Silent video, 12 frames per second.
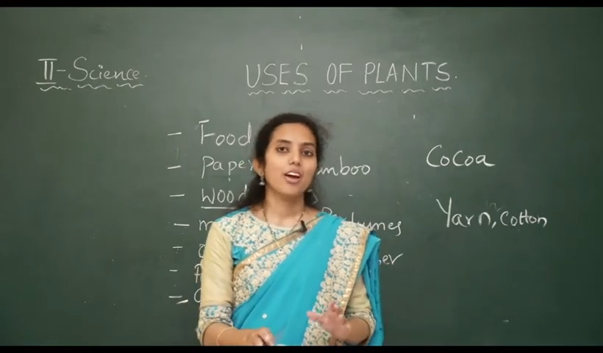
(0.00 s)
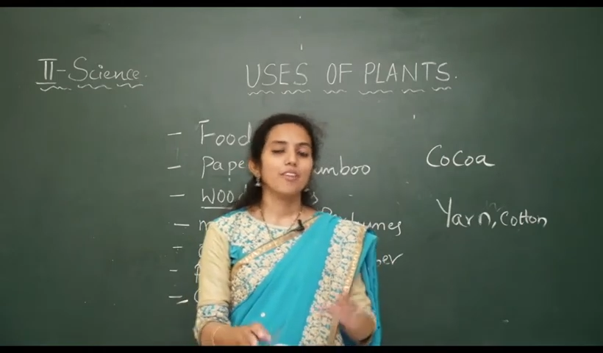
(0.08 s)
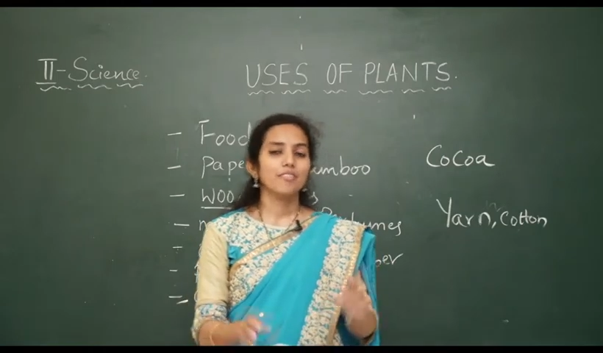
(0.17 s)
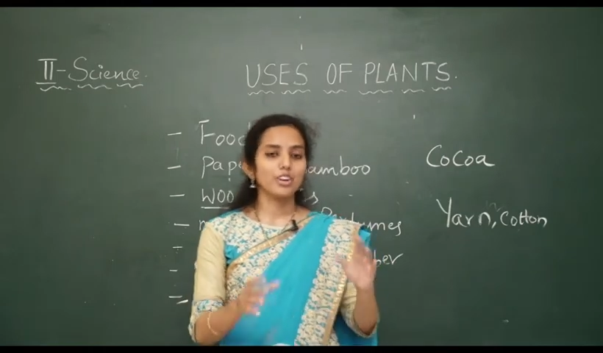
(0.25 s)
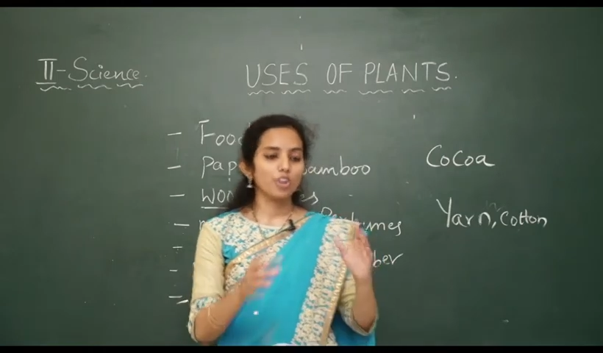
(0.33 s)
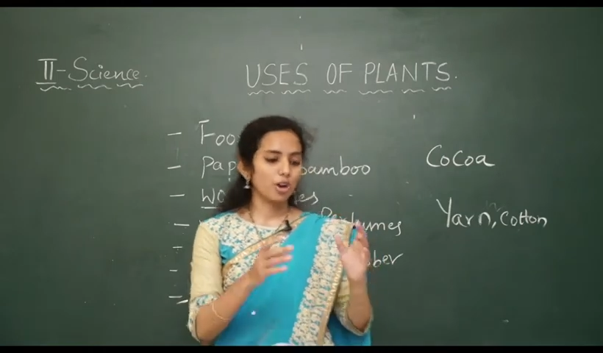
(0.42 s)

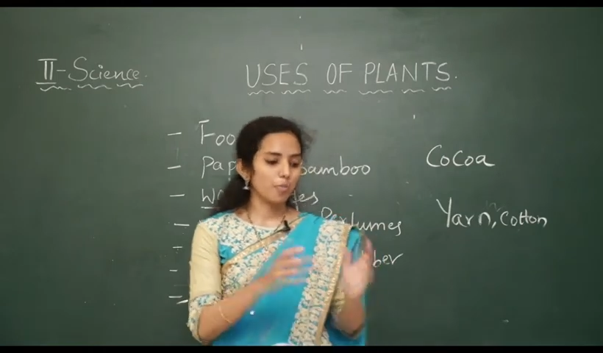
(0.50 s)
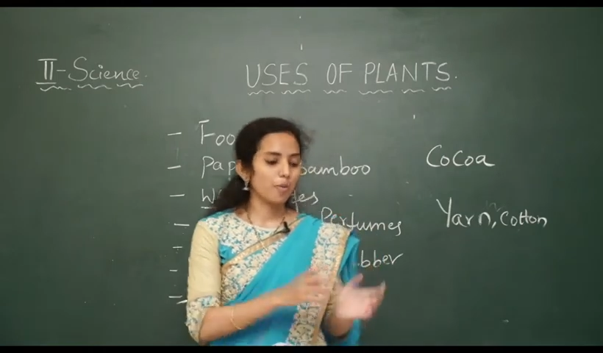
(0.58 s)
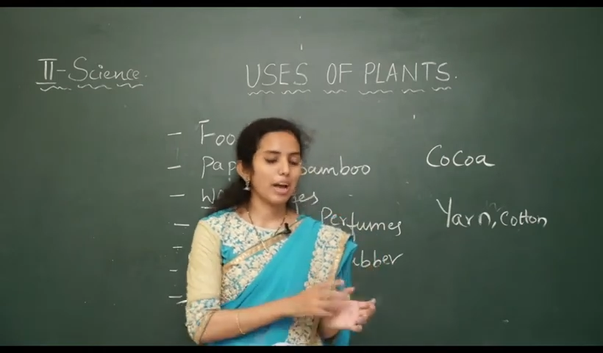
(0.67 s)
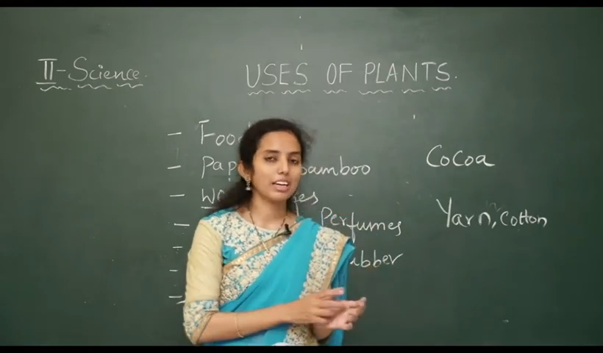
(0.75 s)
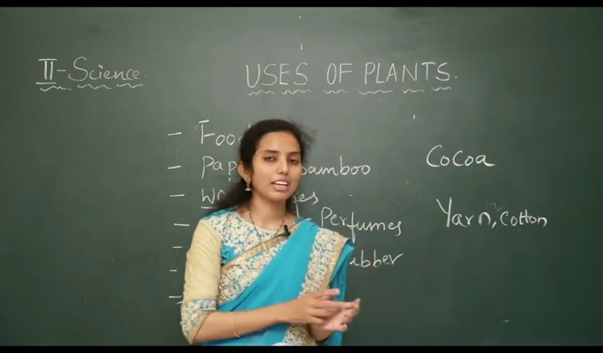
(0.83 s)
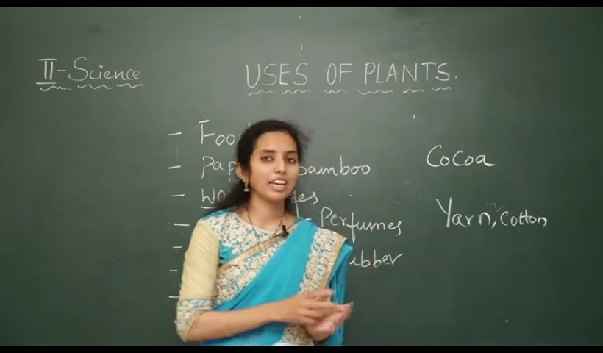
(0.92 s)
When you are
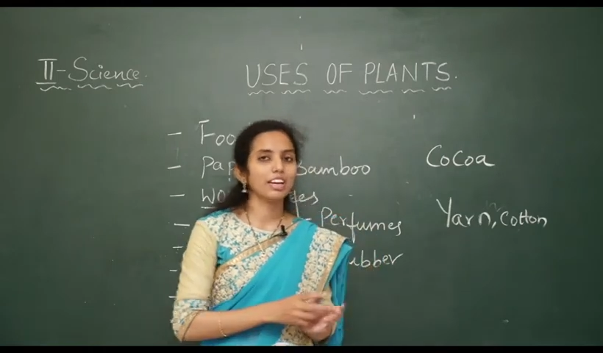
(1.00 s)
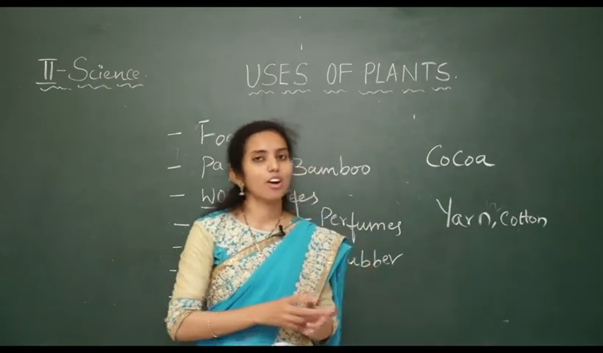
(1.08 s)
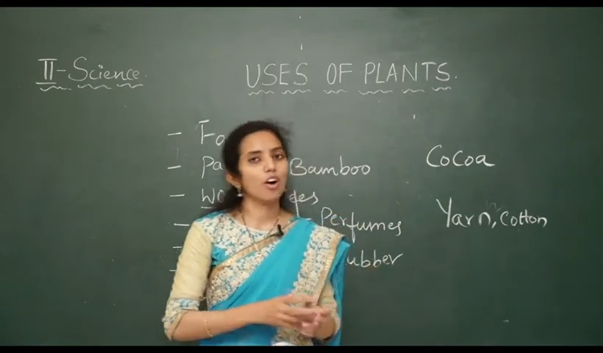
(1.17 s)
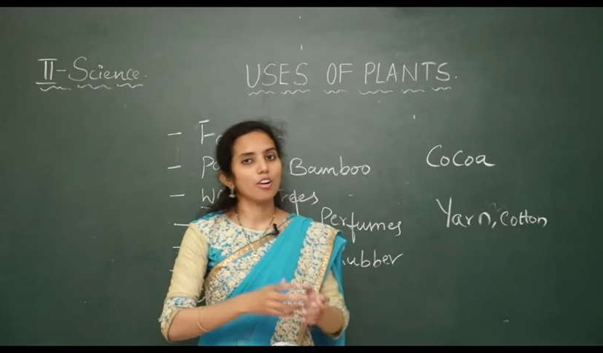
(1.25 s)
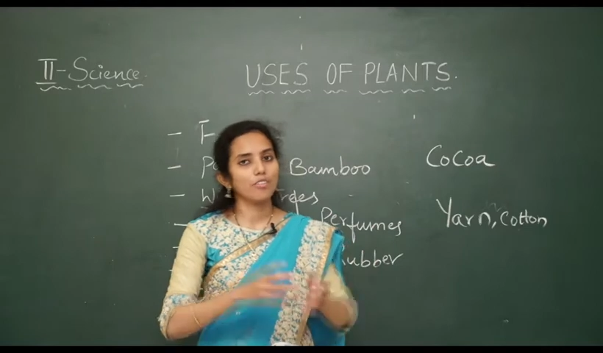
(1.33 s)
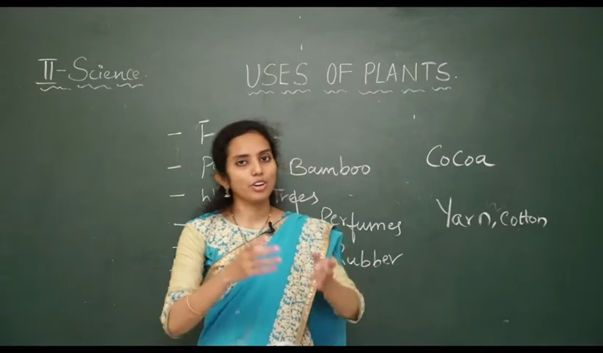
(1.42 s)
plucking
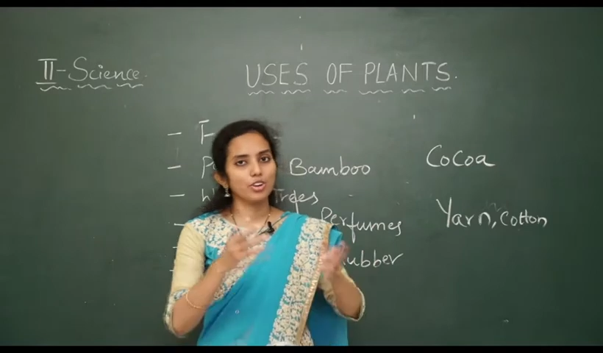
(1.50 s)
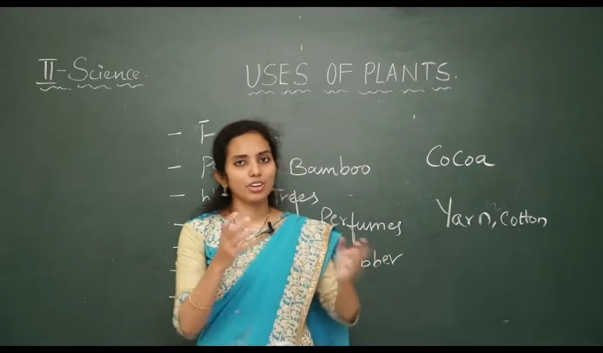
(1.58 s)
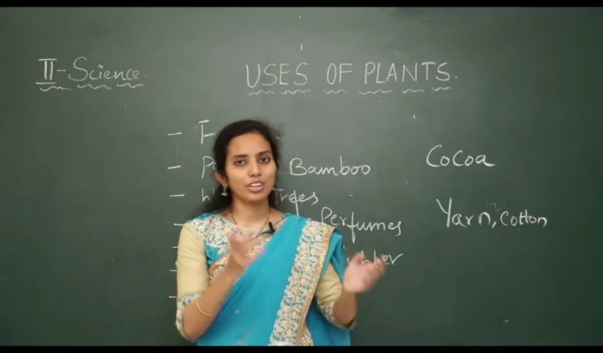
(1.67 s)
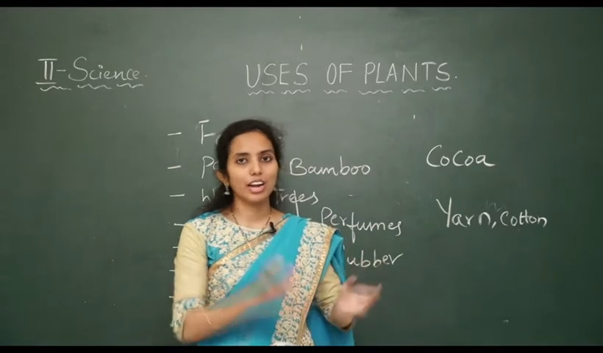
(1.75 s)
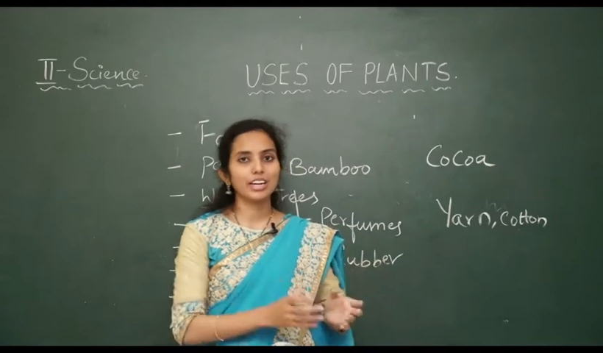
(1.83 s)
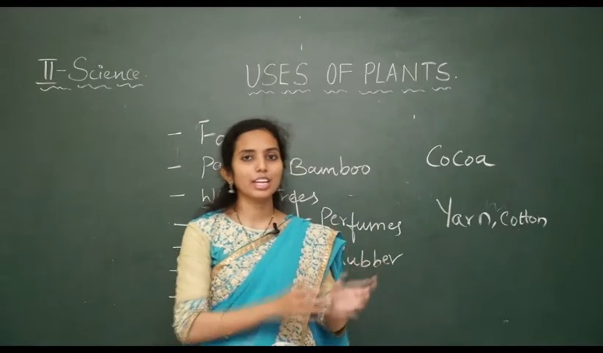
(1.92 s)
or when you are
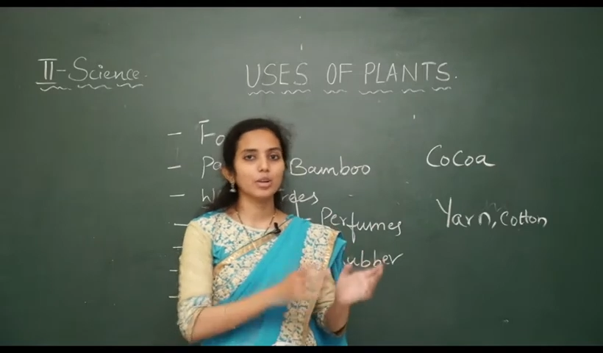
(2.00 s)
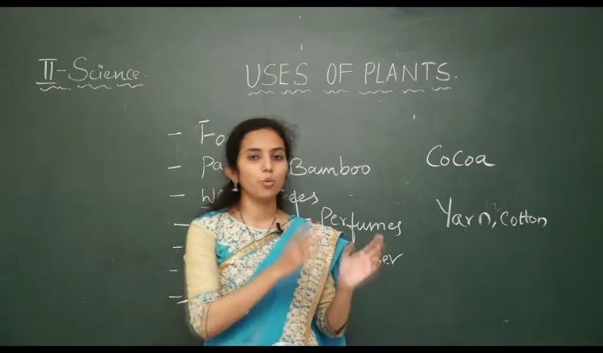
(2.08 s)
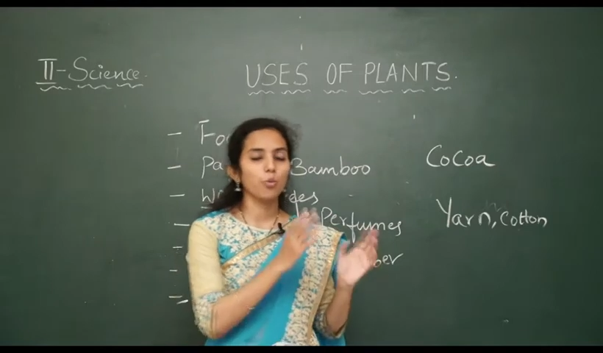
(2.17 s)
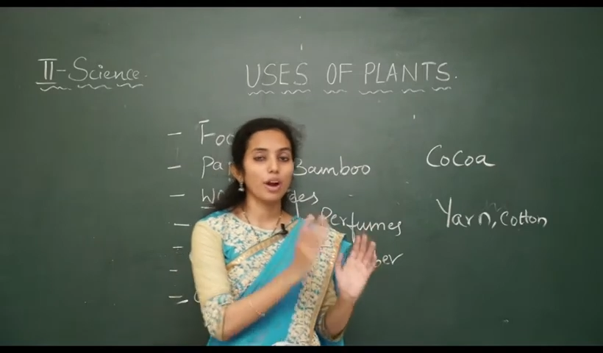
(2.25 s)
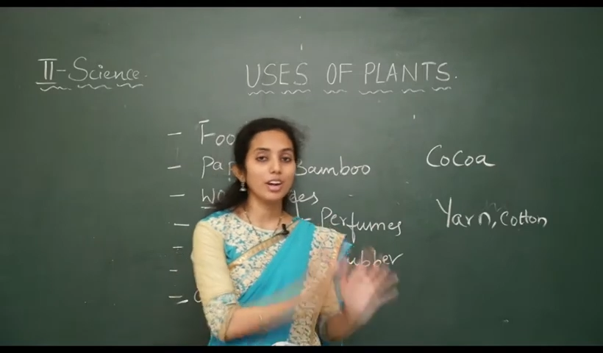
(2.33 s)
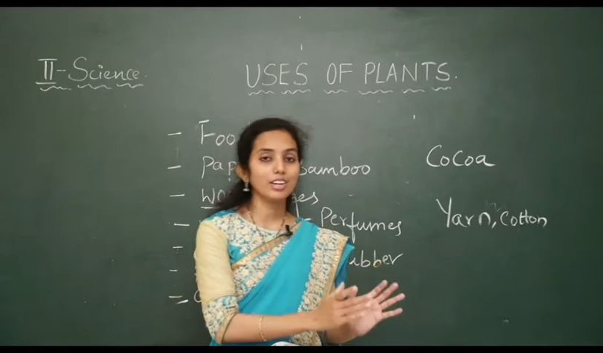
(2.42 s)
cutting
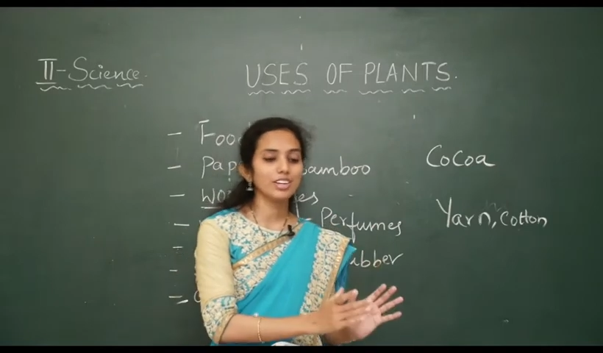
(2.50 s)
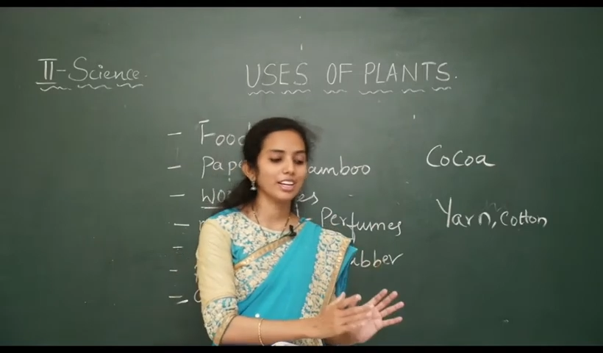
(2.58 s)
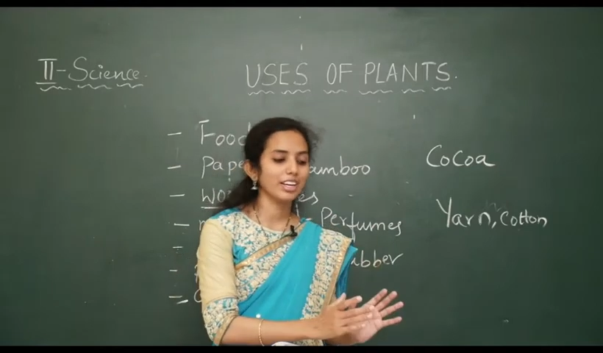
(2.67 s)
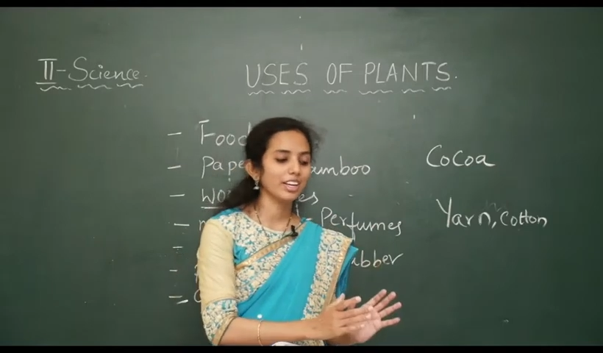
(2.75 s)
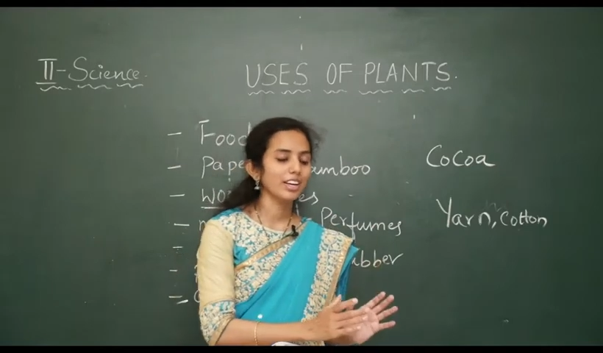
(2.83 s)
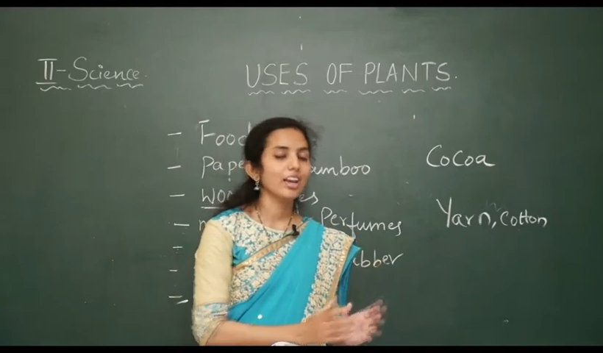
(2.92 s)
one
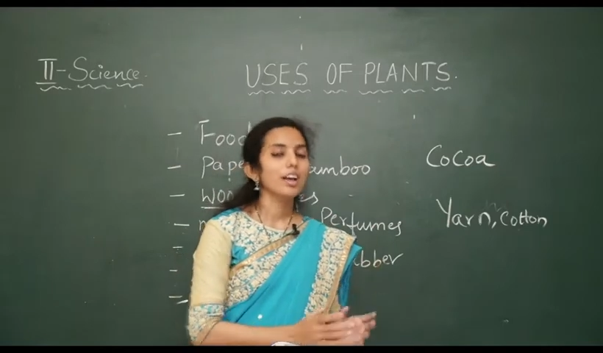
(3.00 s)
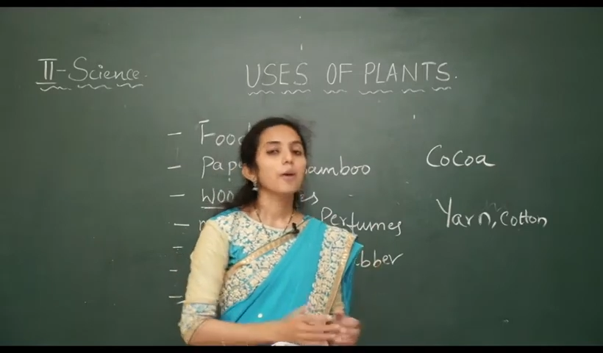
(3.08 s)
tree,